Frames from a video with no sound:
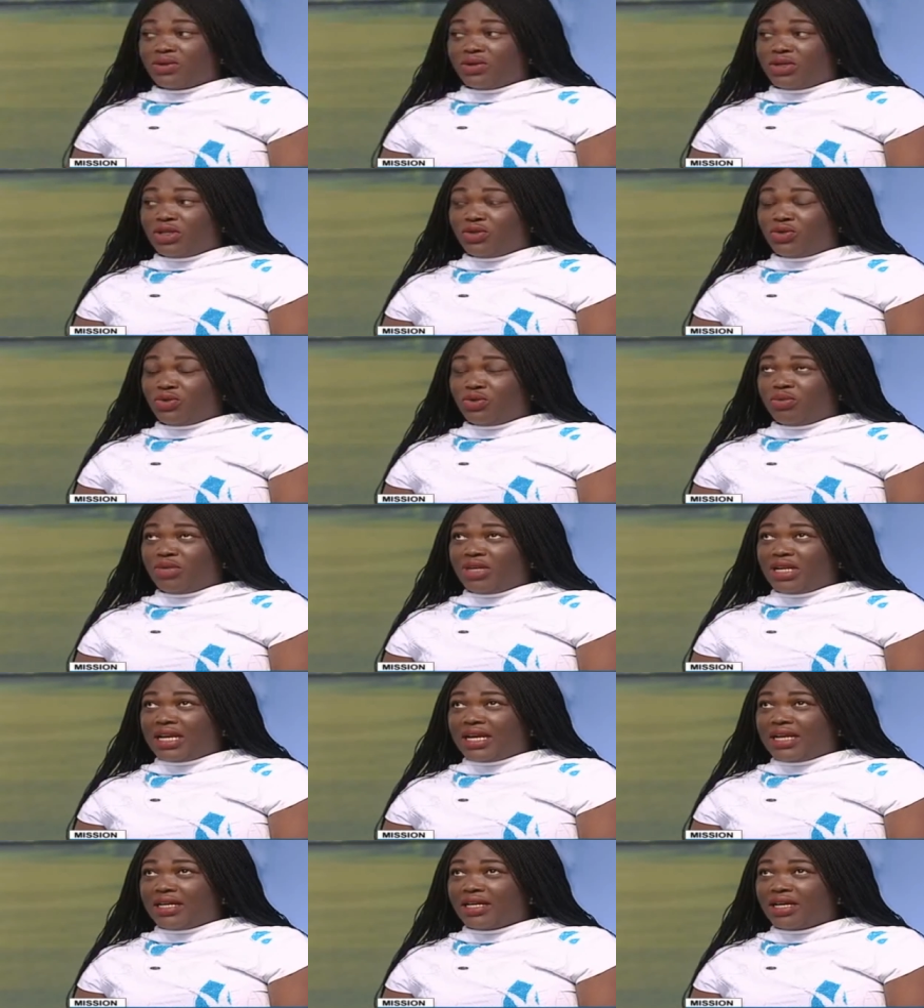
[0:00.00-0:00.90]
So it will be
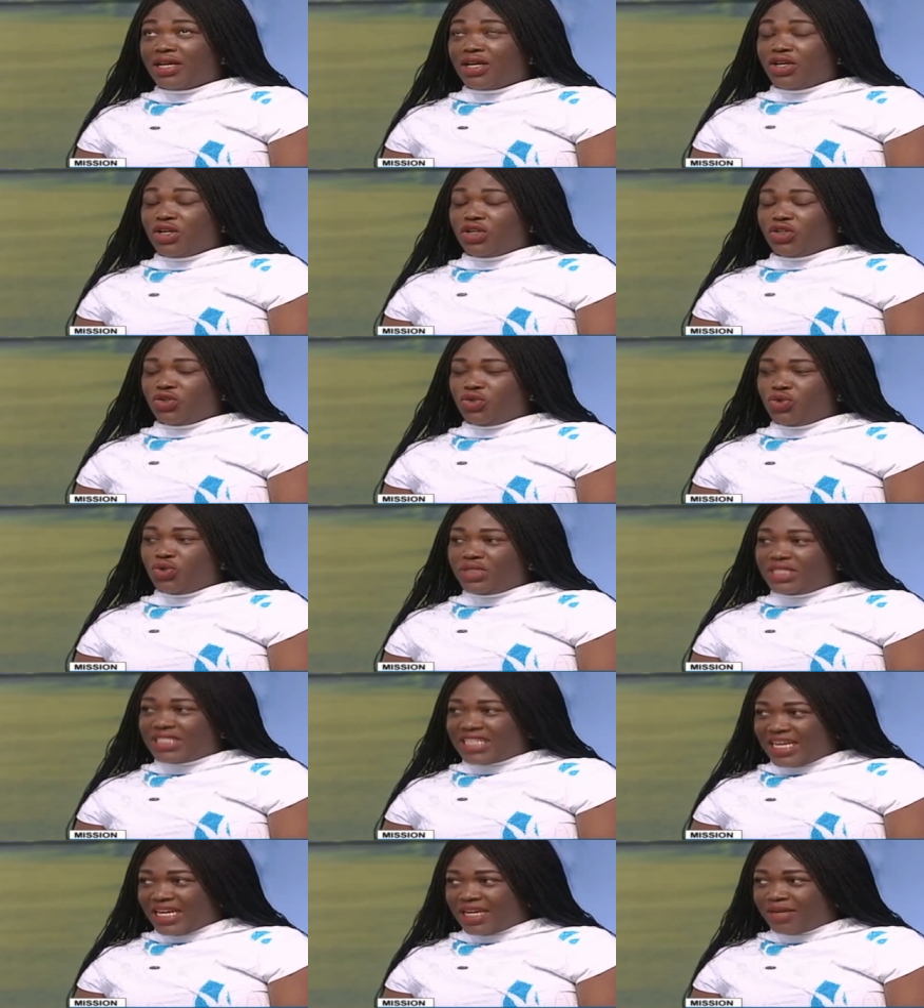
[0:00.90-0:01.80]
like two
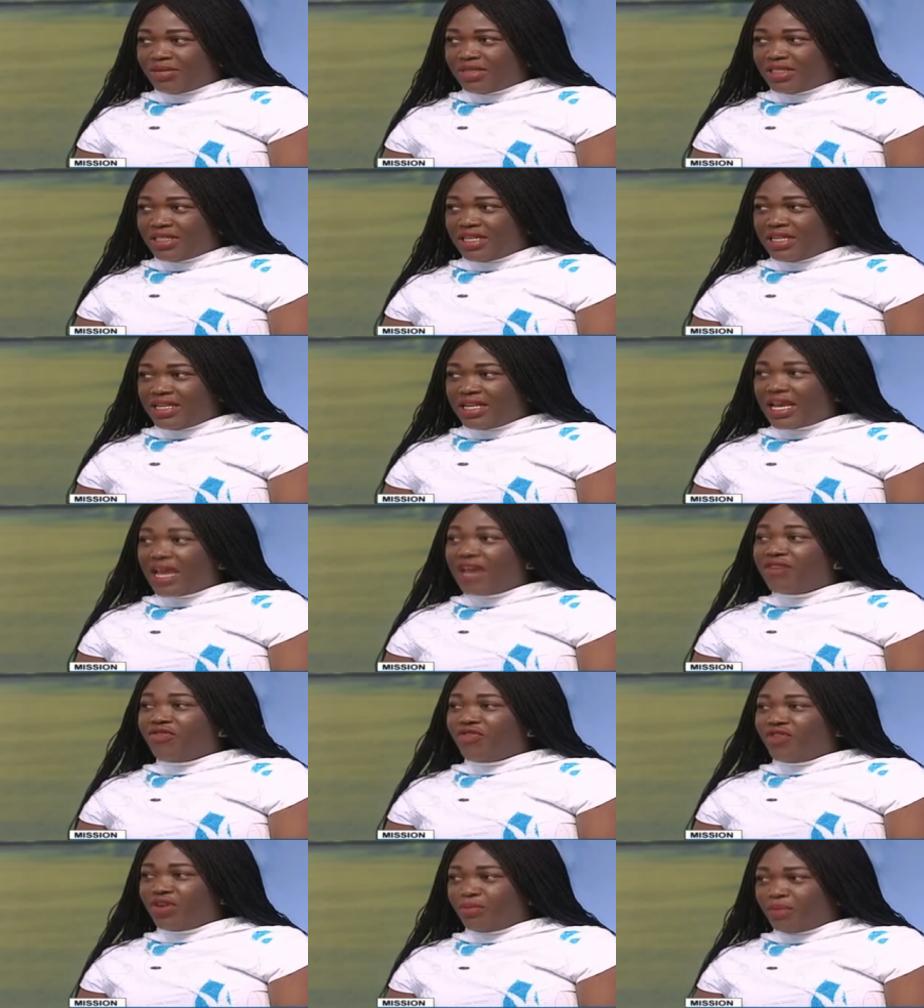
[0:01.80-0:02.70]
times in
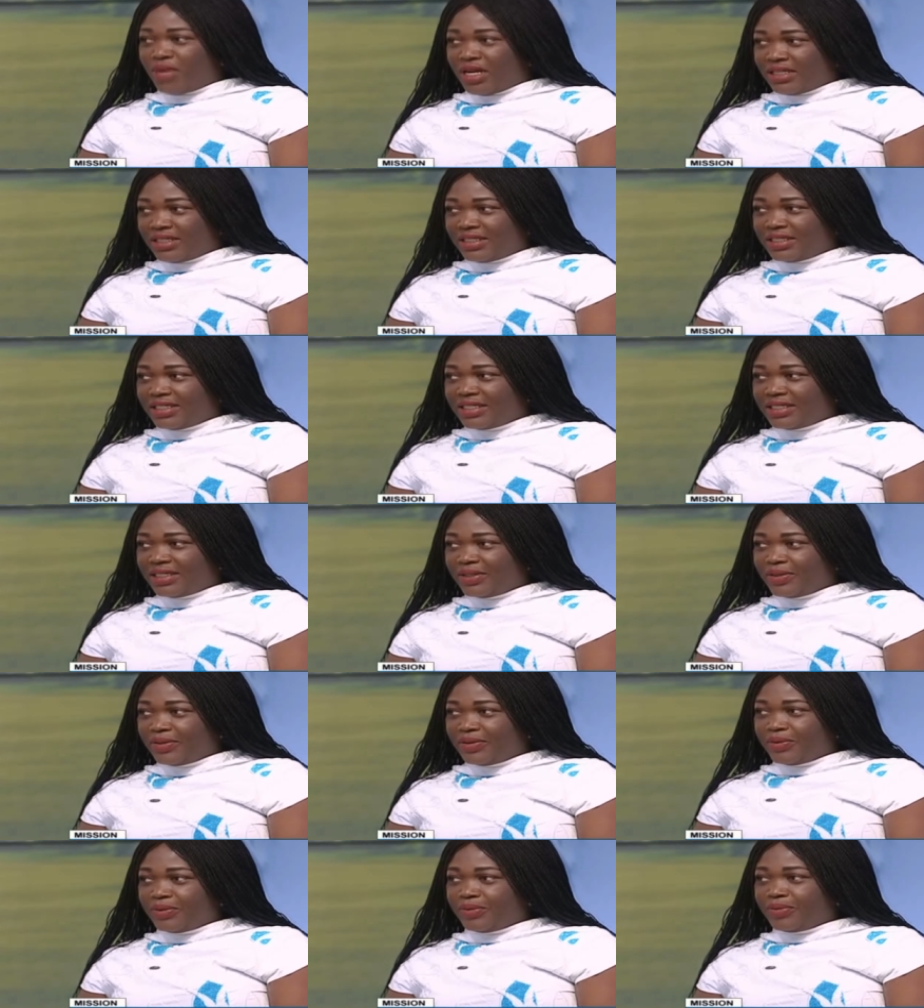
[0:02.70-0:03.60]
every month.
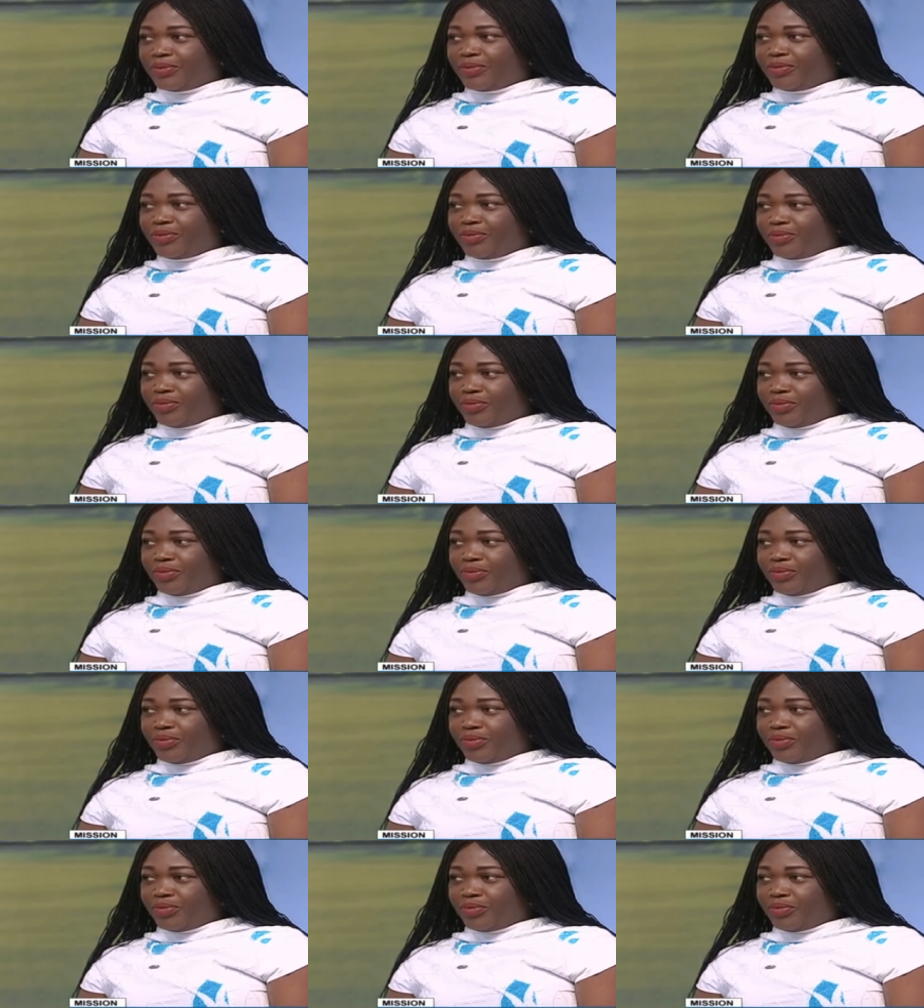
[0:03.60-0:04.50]
Okay.
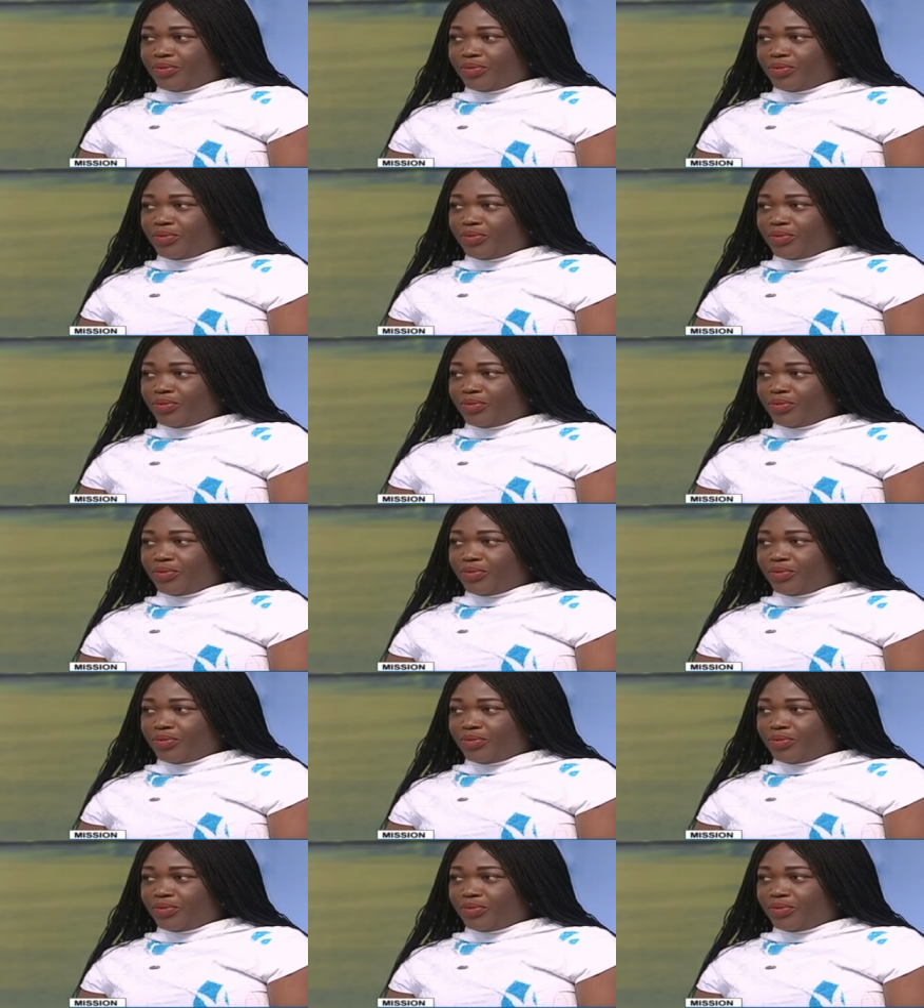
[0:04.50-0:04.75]
And you would